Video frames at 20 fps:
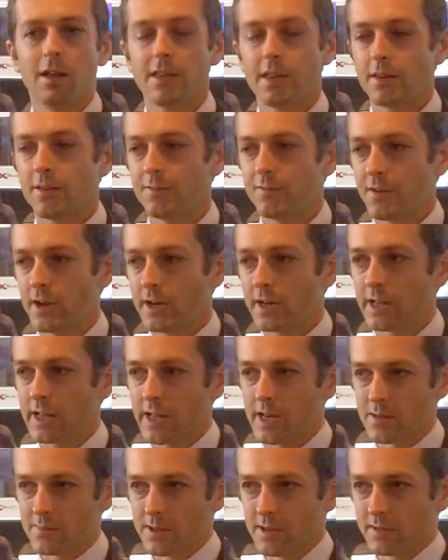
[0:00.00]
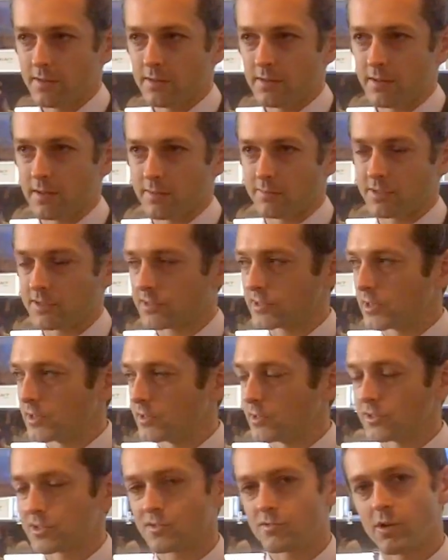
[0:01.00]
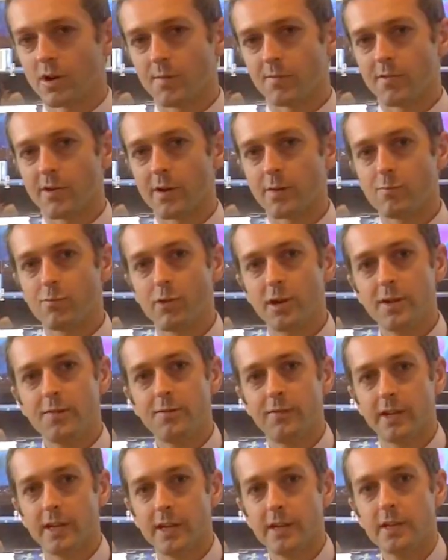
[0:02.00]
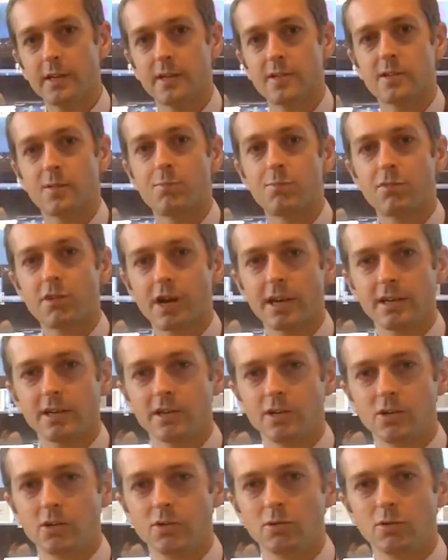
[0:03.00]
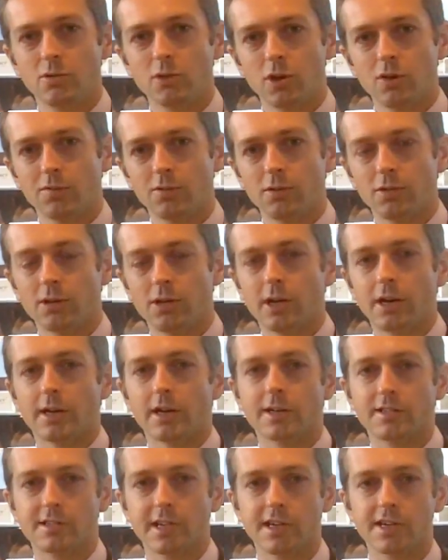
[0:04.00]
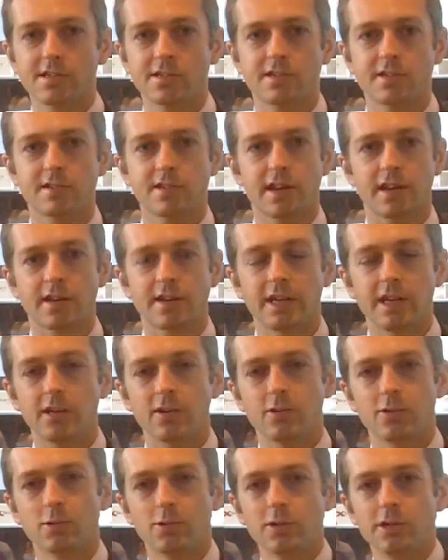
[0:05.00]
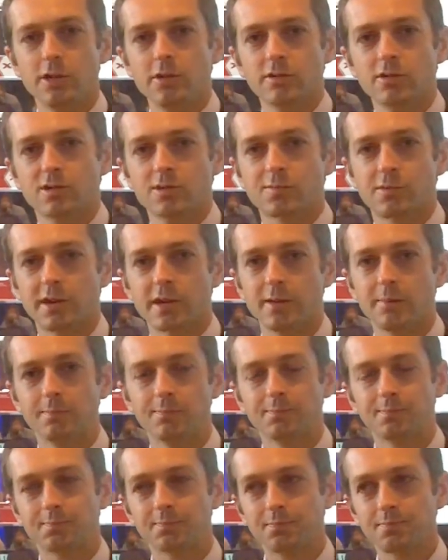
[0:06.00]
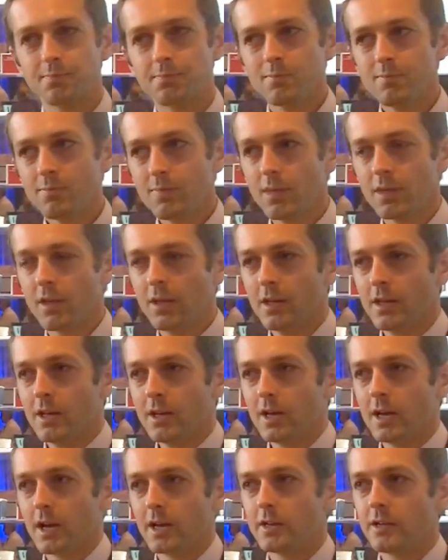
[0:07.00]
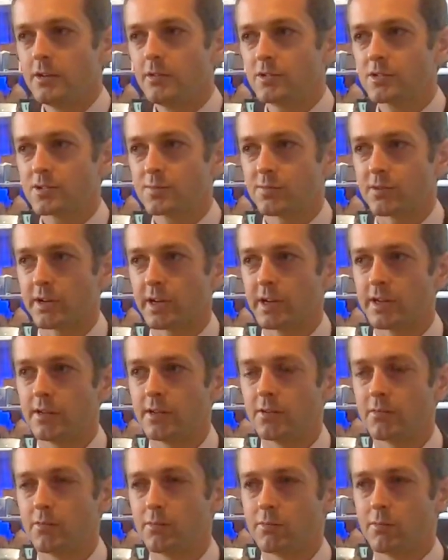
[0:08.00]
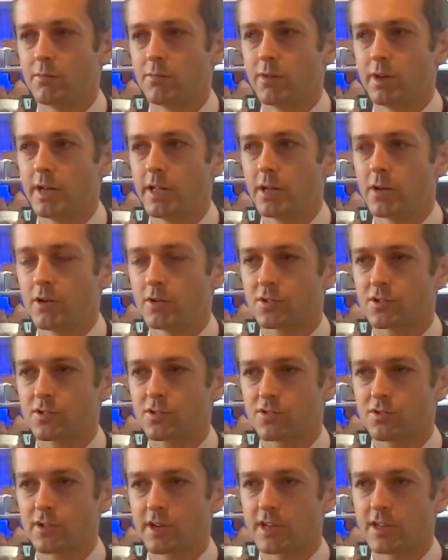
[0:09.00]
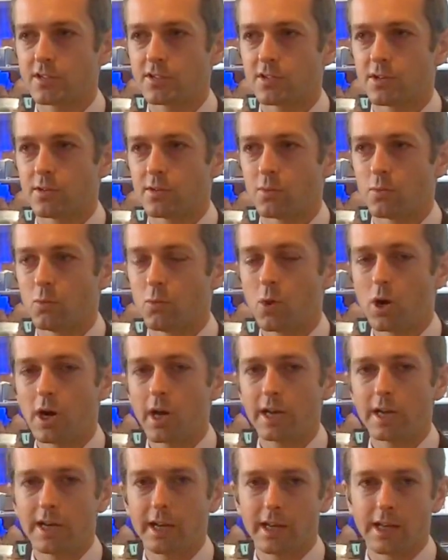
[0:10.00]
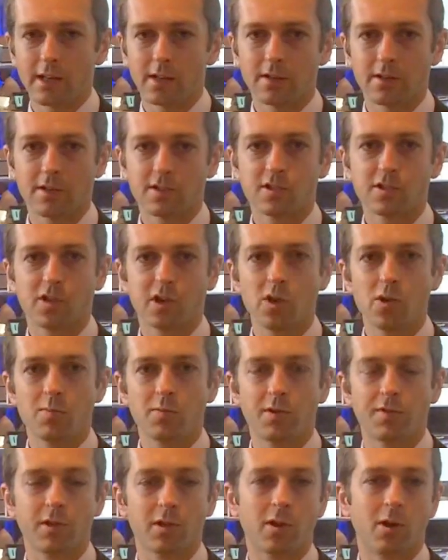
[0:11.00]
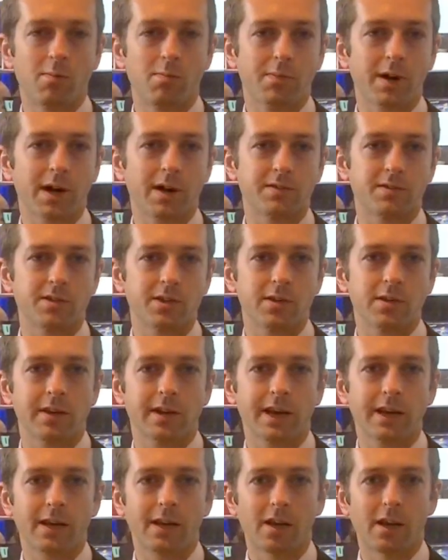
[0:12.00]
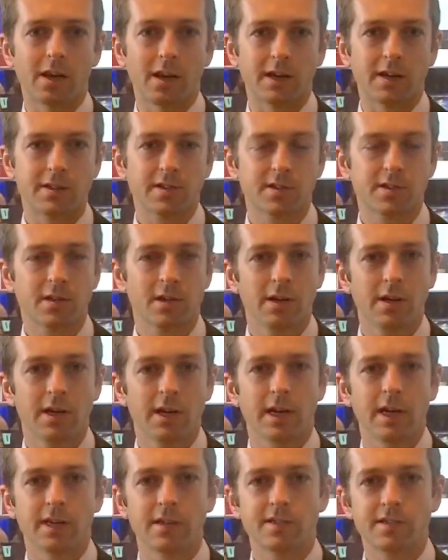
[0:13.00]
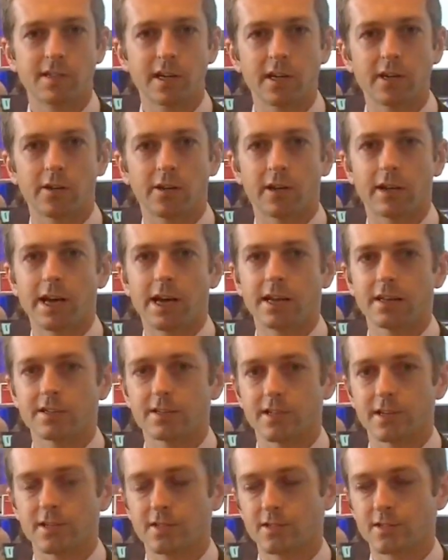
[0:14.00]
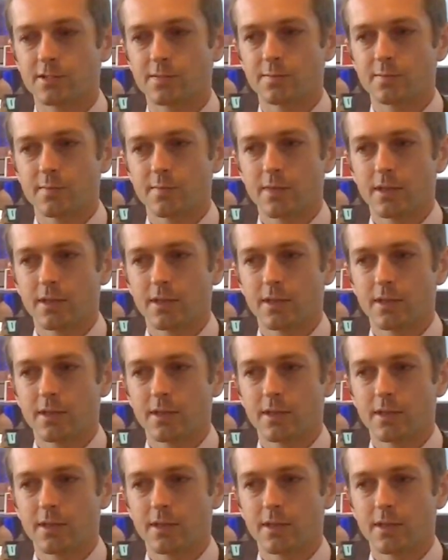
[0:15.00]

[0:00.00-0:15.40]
And then the final element that I'm just going to describe very briefly is a brand new novel ionisation technique called Unispray. And Unispray really concentrates on widening the scope of the compounds that you can analyse in a single analysis.